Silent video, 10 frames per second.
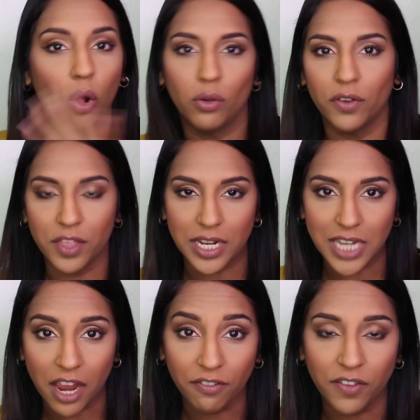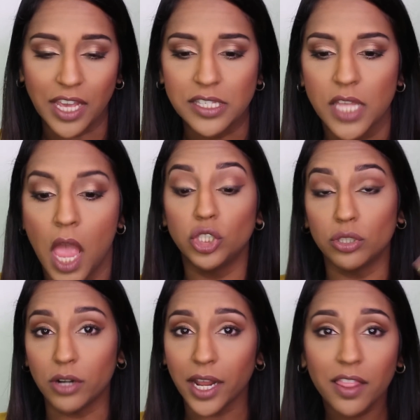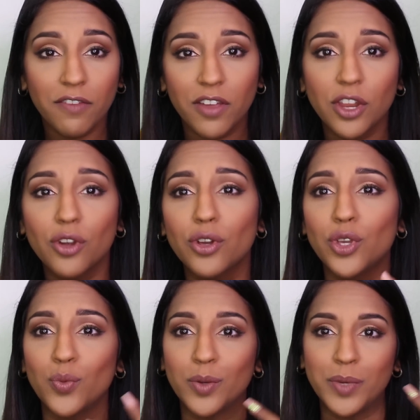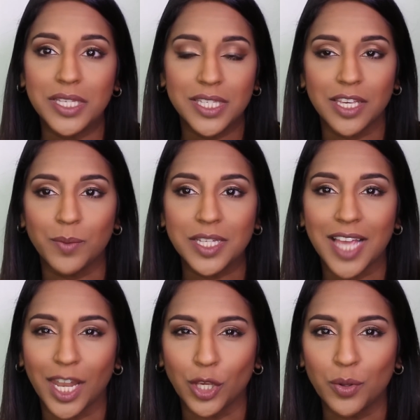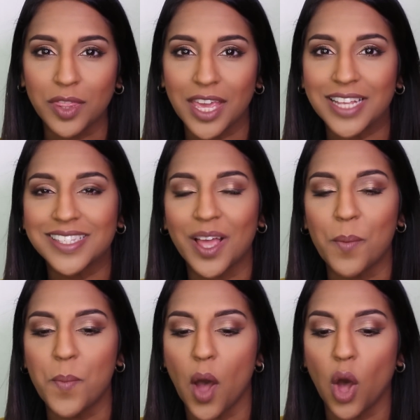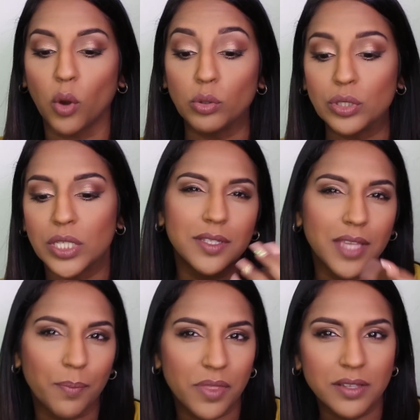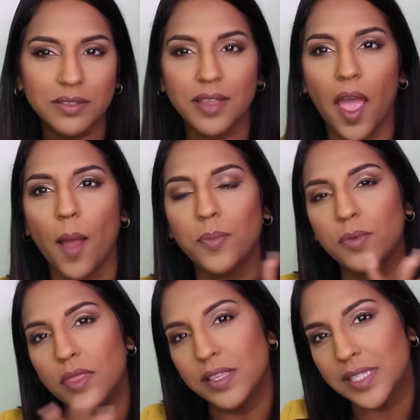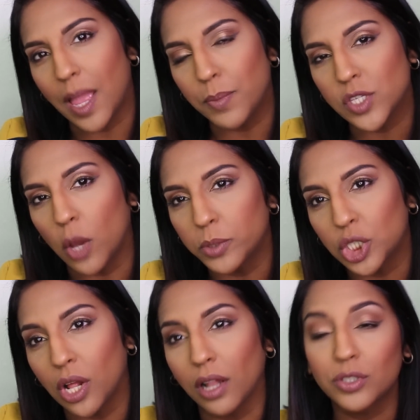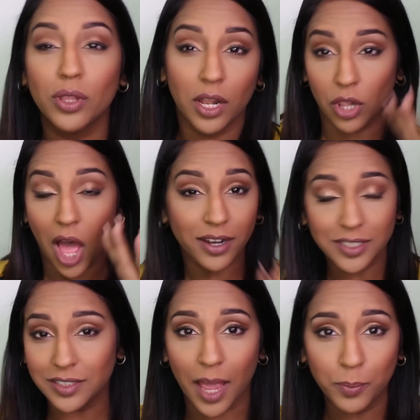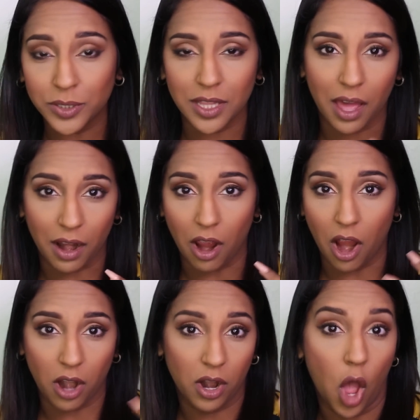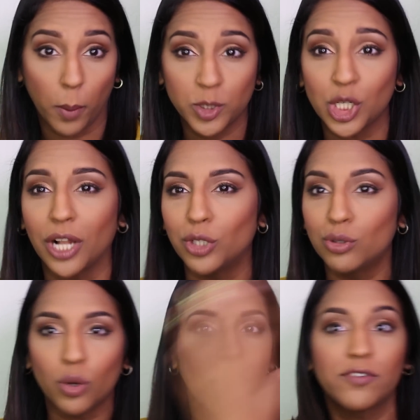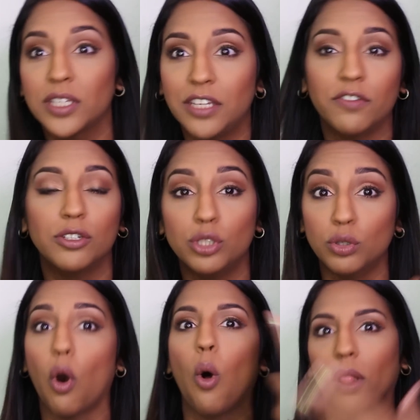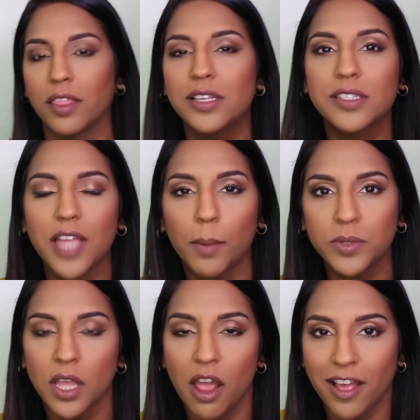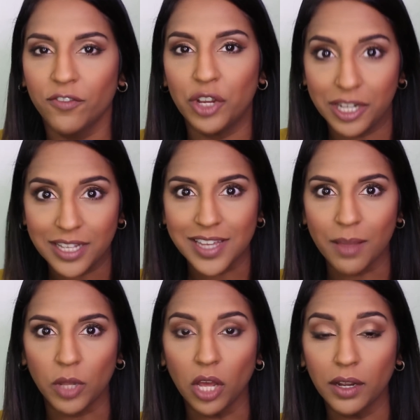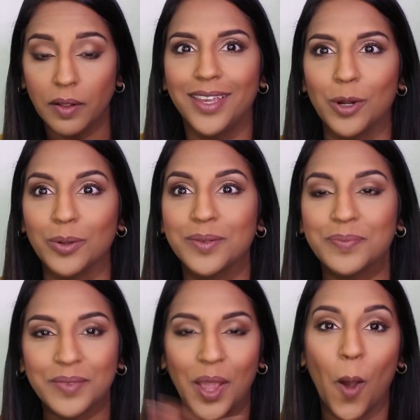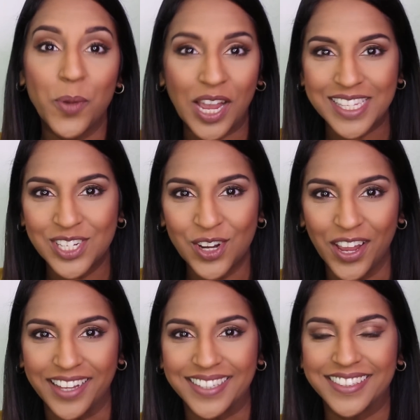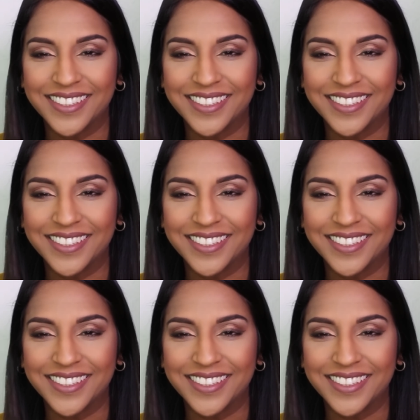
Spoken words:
all over the entire face. During the video, you would be seeing me telling you things about skip this step is optional. So there are a lot of steps that are optional. You don't have to even do all these steps for your daytime look. You know, hope you guys enjoy.